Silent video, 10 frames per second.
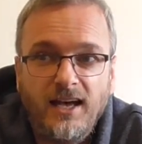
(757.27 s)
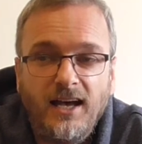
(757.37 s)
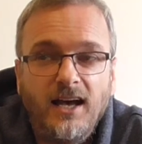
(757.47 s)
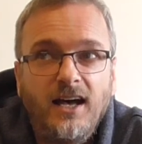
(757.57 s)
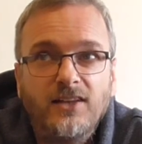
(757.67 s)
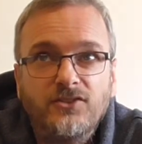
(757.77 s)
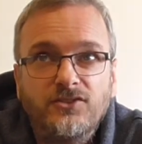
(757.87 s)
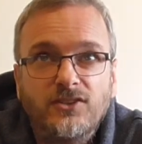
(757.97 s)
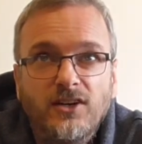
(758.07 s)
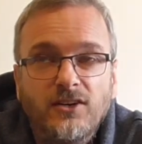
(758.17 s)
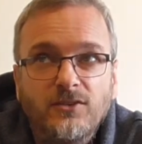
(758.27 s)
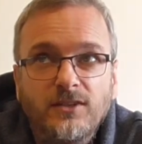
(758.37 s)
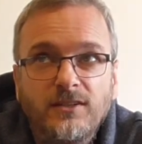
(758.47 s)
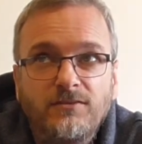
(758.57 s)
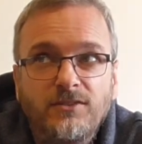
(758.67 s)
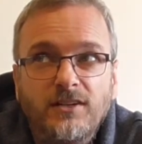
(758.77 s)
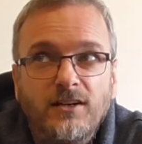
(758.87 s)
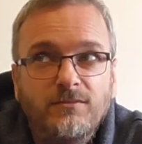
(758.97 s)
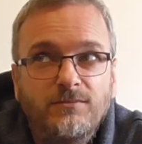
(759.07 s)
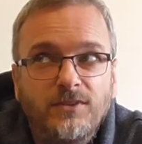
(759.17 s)
And so even
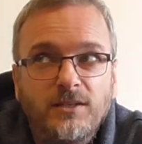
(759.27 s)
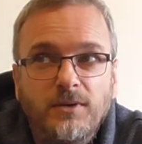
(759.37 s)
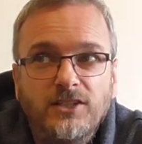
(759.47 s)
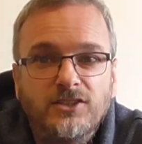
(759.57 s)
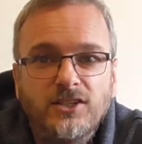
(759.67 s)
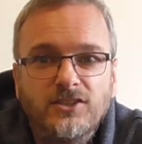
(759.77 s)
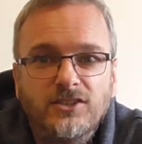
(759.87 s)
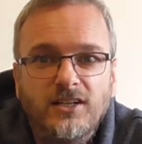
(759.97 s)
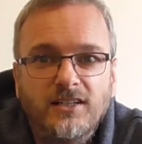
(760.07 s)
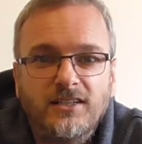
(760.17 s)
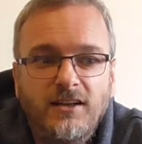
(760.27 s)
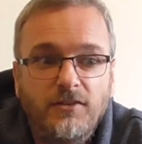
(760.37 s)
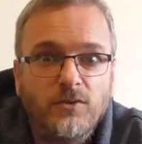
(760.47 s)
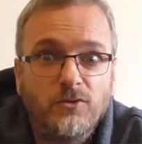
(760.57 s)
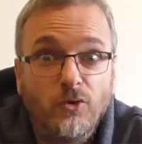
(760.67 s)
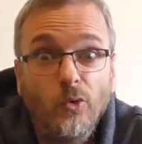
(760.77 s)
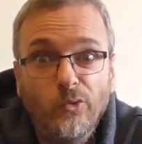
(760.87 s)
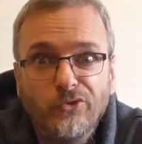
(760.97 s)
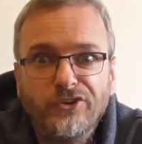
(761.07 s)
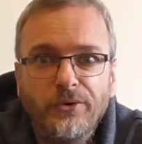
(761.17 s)
like eBay searching, like I think we're
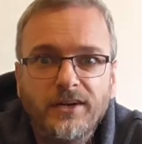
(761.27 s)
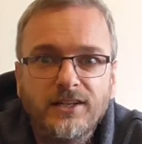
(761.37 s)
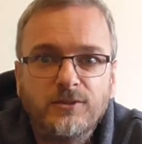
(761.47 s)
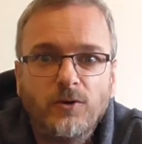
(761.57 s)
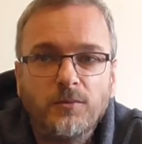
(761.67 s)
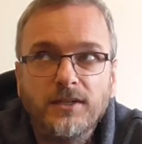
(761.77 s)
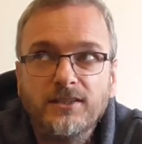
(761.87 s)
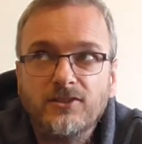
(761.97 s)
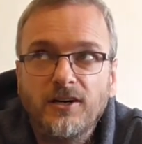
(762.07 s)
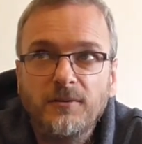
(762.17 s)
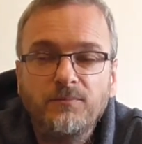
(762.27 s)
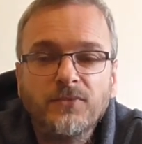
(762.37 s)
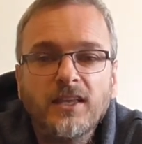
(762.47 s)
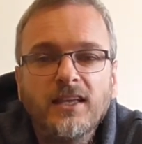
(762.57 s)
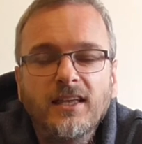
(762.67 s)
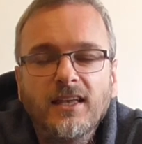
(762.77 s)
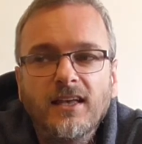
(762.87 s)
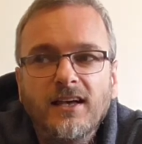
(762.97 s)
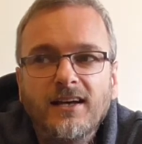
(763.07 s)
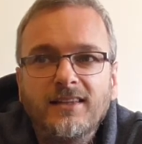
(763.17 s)
all doing at this moment in time,
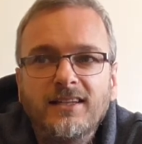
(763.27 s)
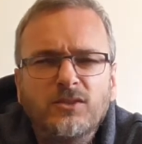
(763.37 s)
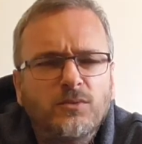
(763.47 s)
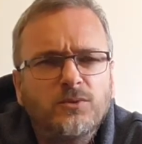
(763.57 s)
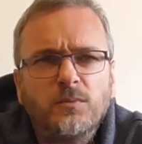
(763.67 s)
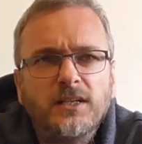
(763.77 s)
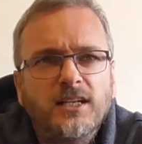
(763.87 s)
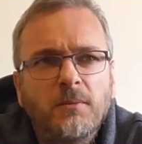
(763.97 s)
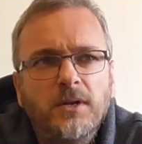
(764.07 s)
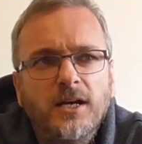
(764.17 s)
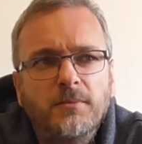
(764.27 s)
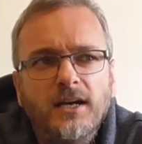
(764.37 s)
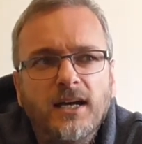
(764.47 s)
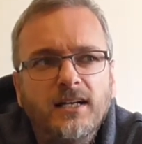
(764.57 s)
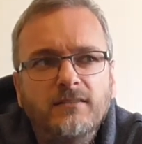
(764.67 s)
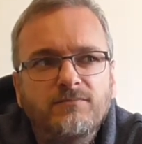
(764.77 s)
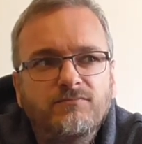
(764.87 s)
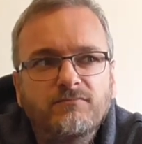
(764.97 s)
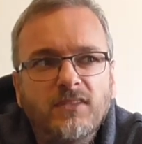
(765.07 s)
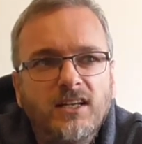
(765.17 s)
this was been coming up at,
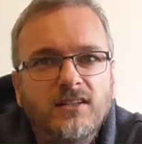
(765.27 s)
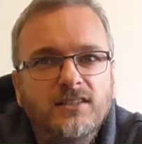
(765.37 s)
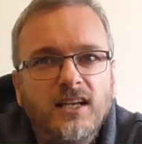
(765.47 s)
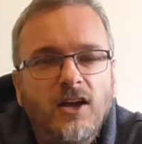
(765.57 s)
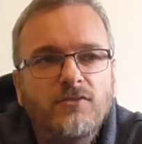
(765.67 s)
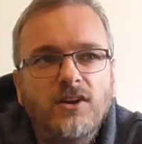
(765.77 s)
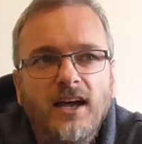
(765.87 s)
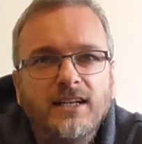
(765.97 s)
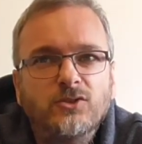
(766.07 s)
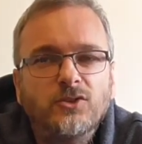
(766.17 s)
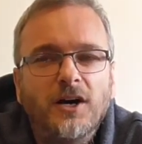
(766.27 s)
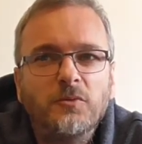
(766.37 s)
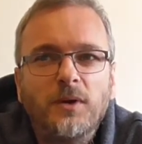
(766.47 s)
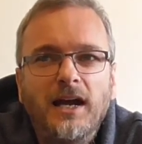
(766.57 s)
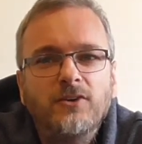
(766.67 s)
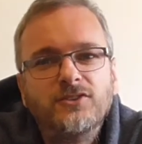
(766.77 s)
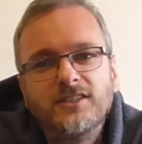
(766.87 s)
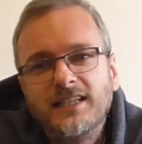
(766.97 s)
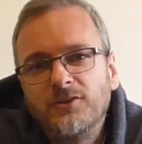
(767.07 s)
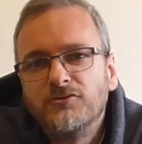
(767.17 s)
you know, say over like £8 or £9, and
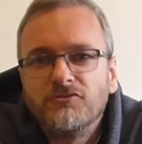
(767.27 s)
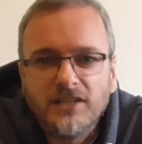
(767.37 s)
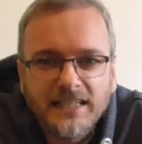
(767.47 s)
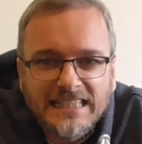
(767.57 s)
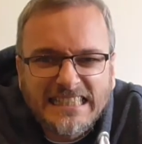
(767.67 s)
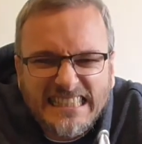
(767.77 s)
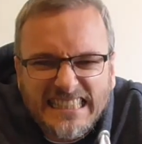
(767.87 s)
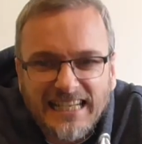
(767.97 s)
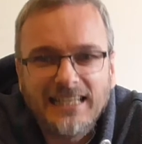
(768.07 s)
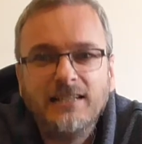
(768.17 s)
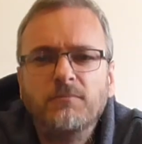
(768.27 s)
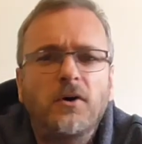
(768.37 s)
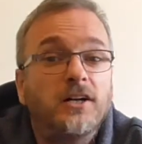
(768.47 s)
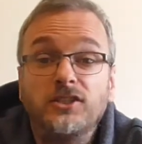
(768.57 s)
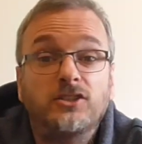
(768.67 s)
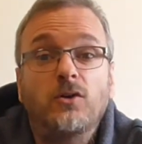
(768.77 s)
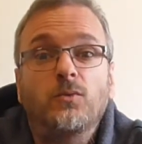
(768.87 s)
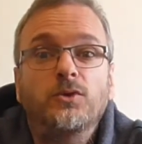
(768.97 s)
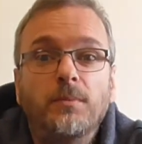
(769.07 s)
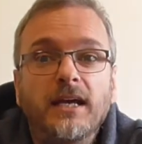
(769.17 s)
it sounds really silly, but I just don't
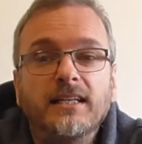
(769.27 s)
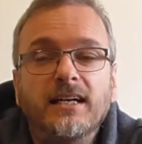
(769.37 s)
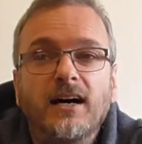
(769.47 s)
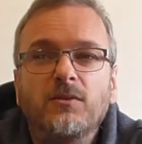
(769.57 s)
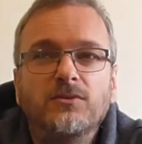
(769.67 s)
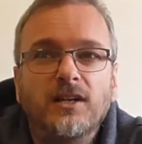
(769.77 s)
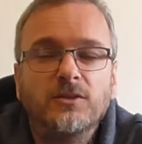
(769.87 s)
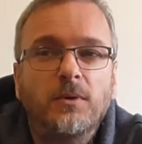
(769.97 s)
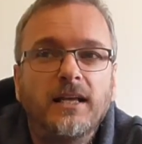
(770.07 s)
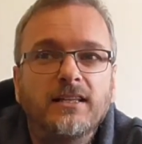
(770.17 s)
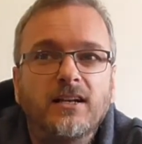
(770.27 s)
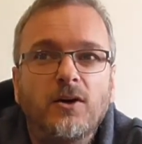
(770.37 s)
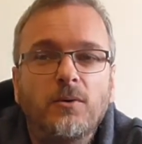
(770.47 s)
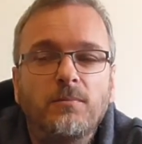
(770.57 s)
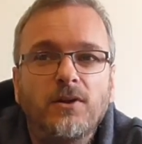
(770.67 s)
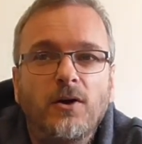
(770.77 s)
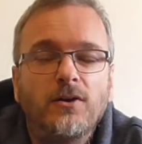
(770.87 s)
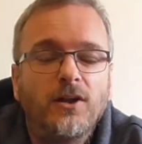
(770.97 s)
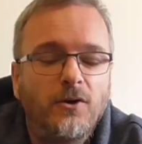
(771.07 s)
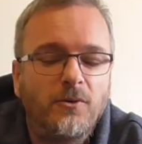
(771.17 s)
want to pay that. I would like to pay in the
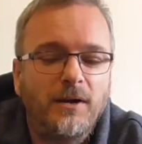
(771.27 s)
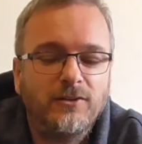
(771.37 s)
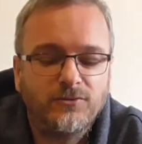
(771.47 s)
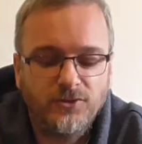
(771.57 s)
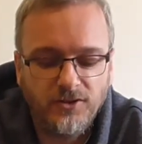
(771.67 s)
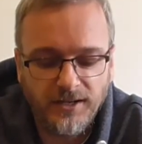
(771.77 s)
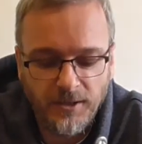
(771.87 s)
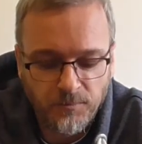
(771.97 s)
lower amounts for it.